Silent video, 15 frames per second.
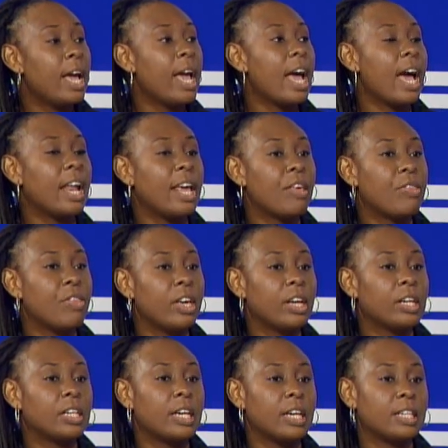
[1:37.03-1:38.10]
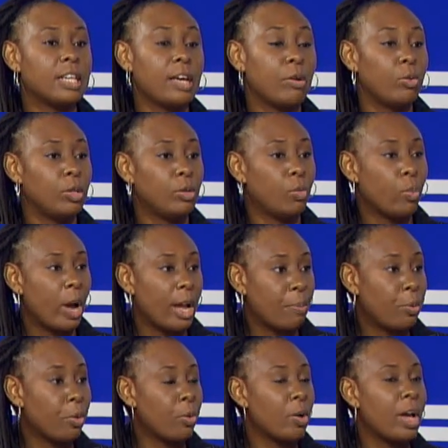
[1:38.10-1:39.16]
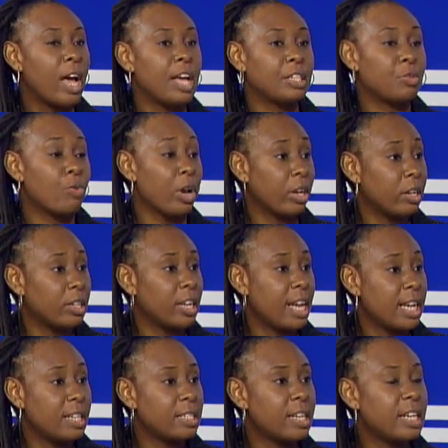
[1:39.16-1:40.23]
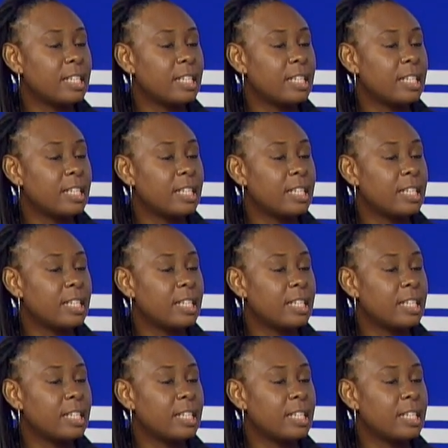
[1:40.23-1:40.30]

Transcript: And I think that WIPO has recognized that,